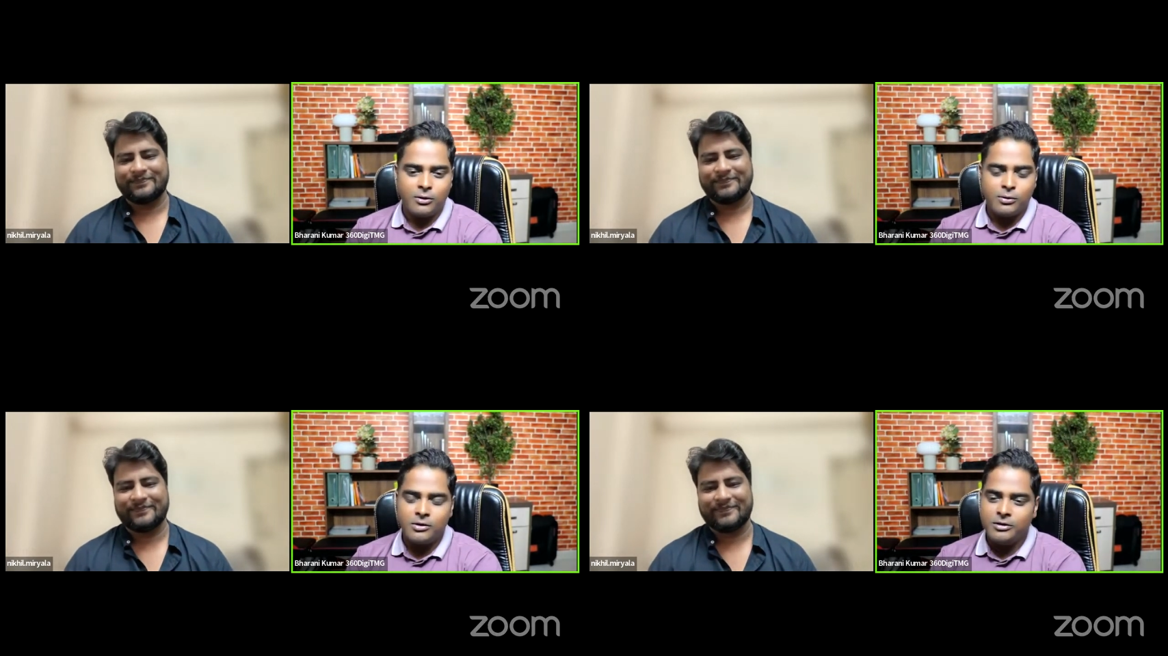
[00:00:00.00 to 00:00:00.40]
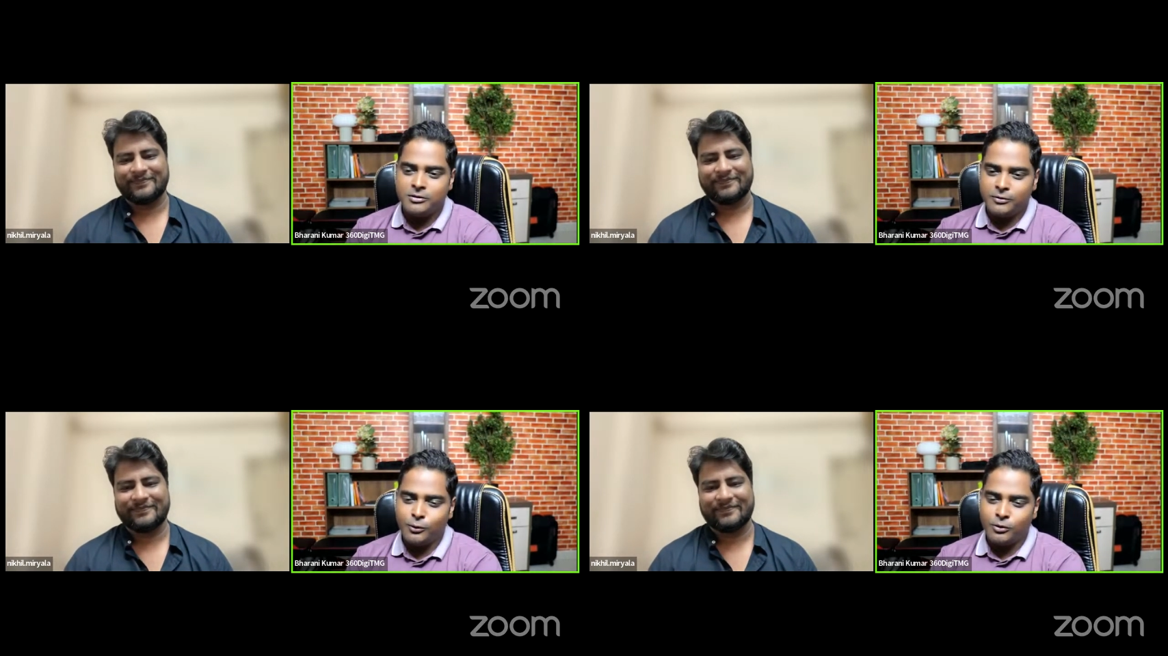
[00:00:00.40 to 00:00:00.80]
Speaker 1: to
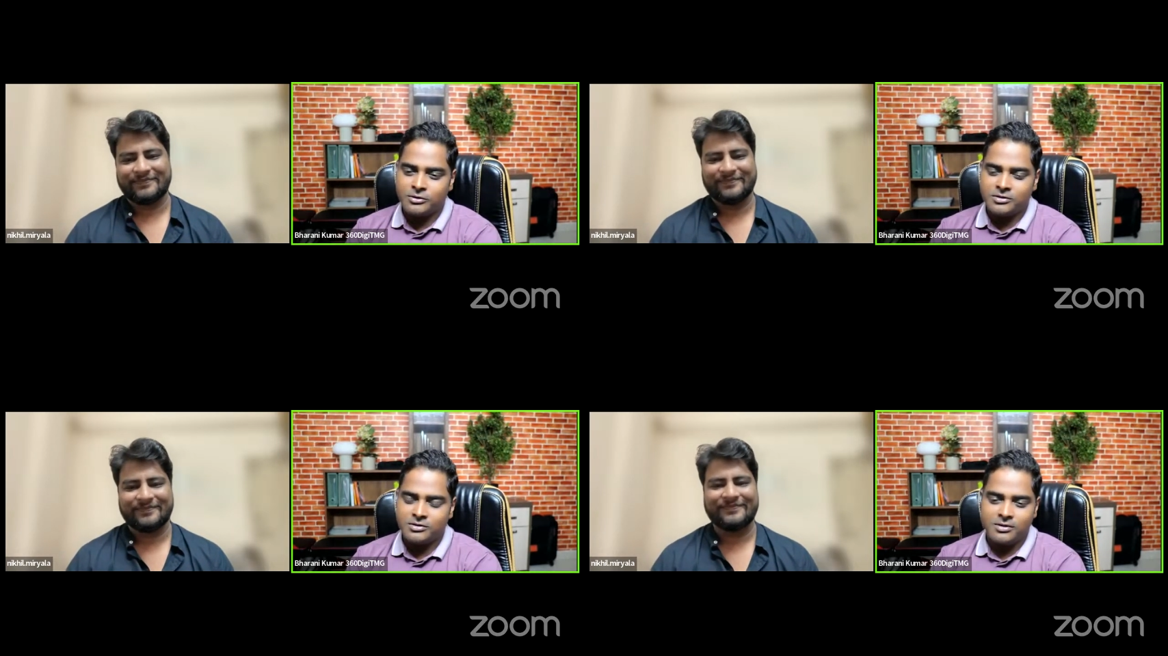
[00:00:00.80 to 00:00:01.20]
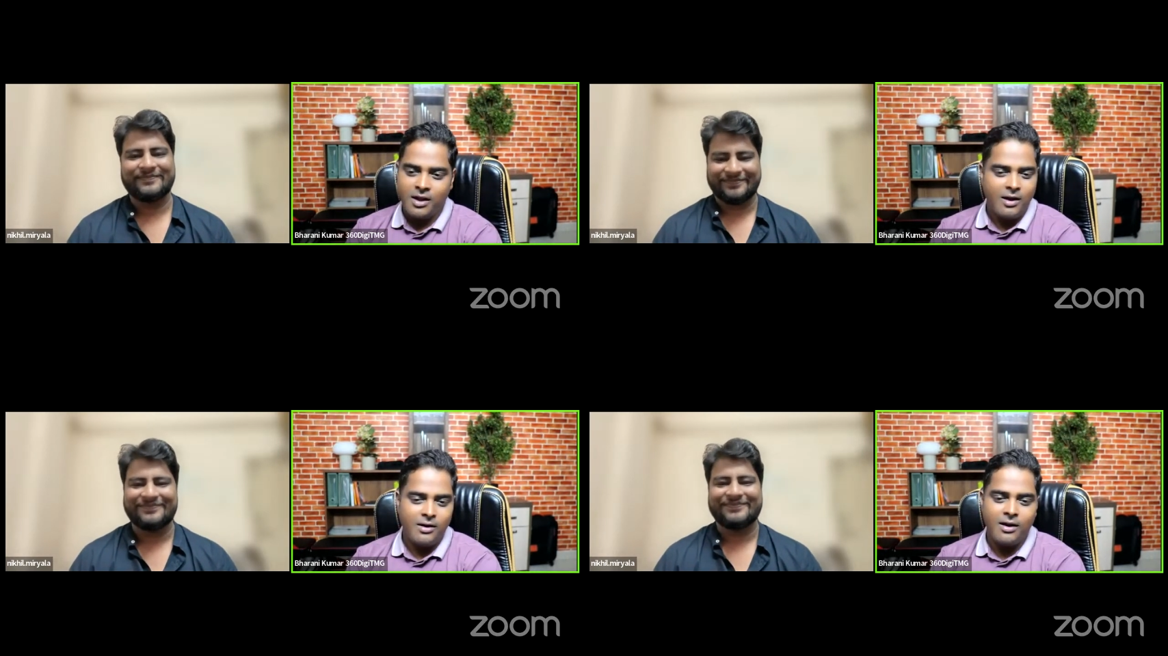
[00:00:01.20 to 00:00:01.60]
these folks
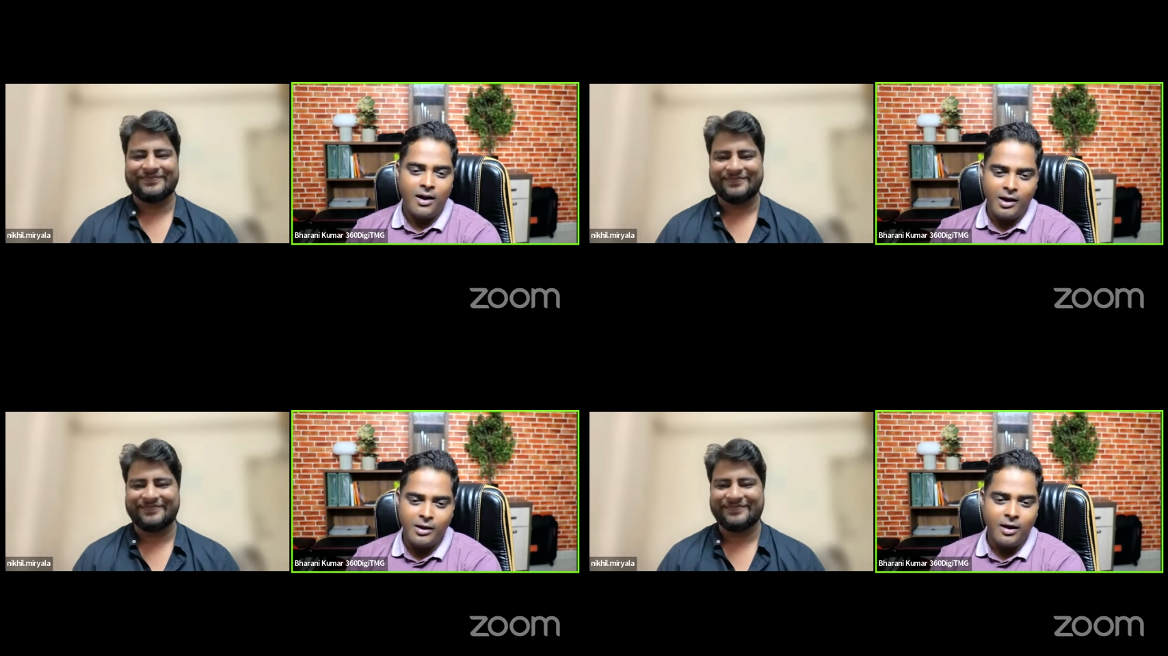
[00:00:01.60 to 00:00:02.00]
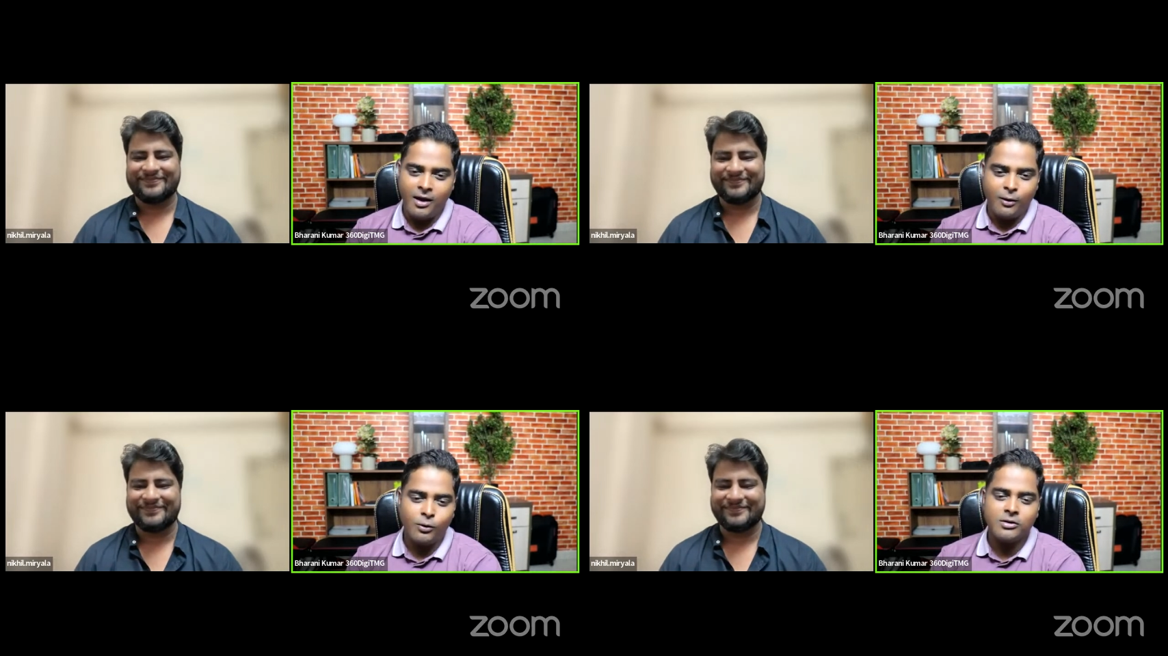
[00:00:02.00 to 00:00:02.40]
and i
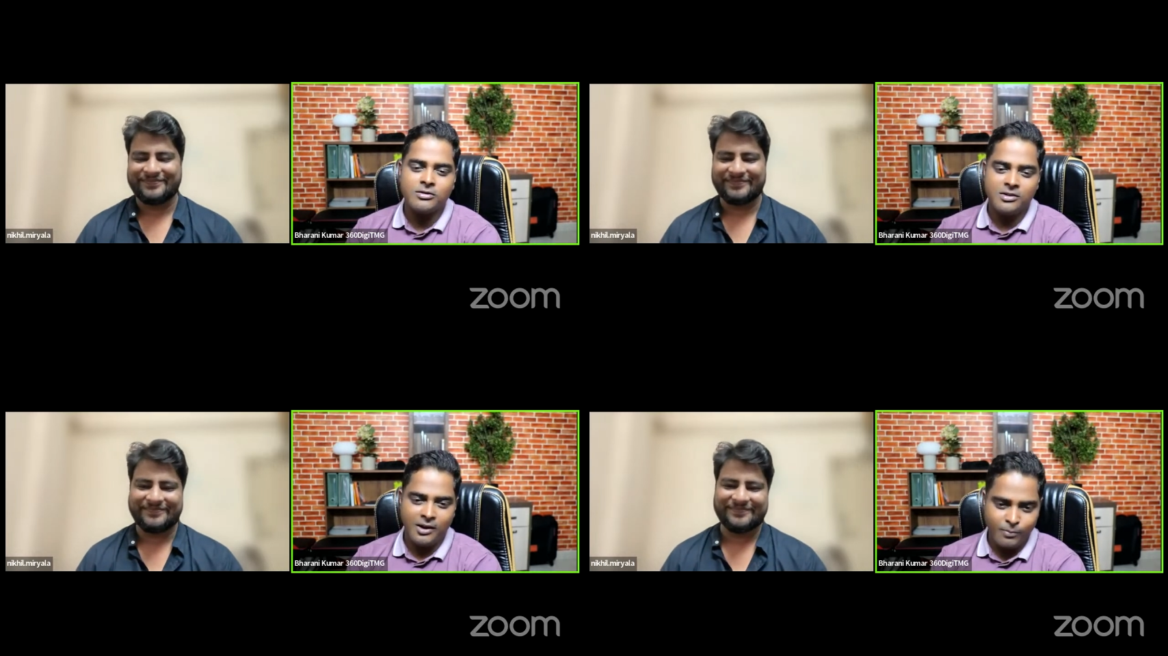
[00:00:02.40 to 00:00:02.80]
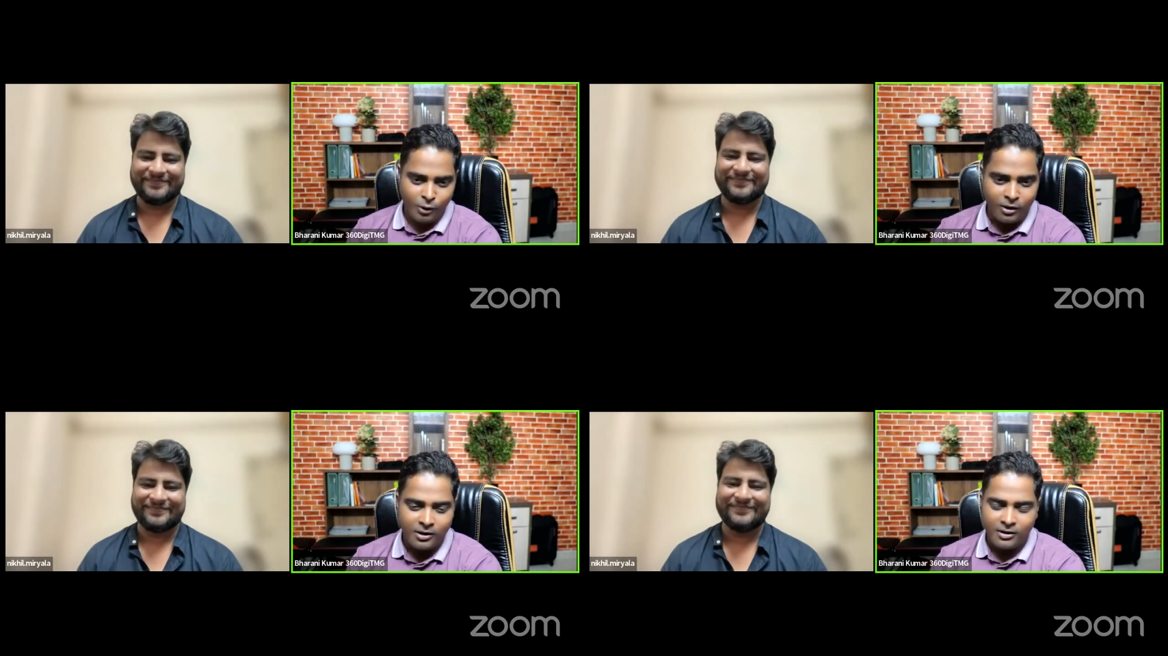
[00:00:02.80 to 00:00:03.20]
echo the same
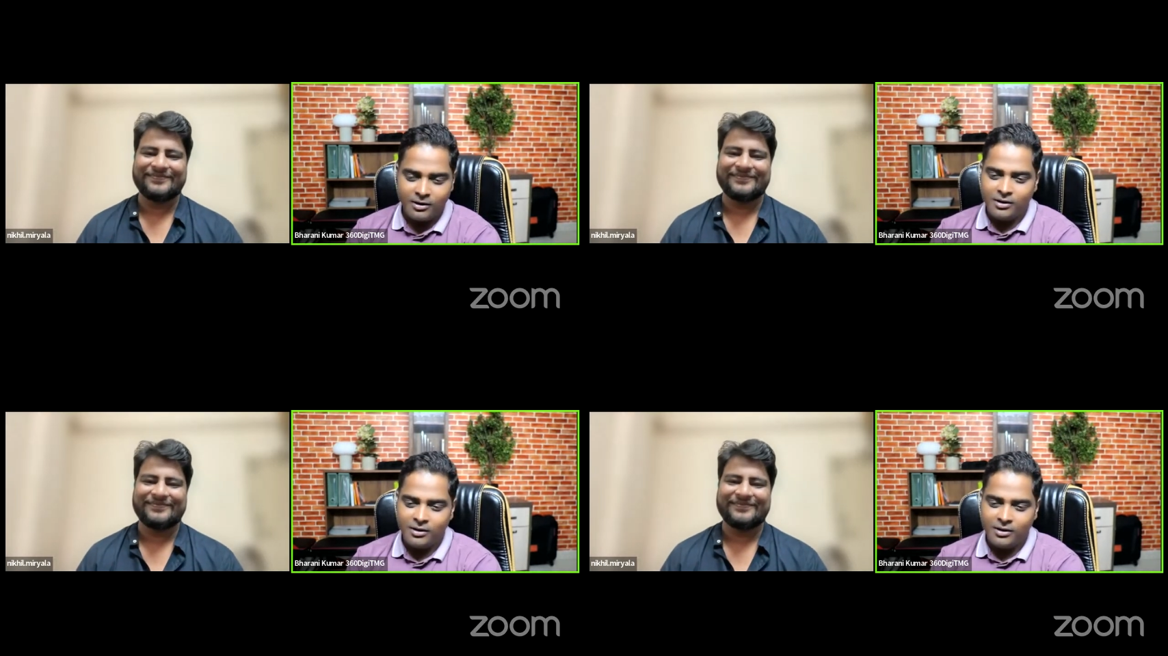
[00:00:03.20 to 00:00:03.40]
thought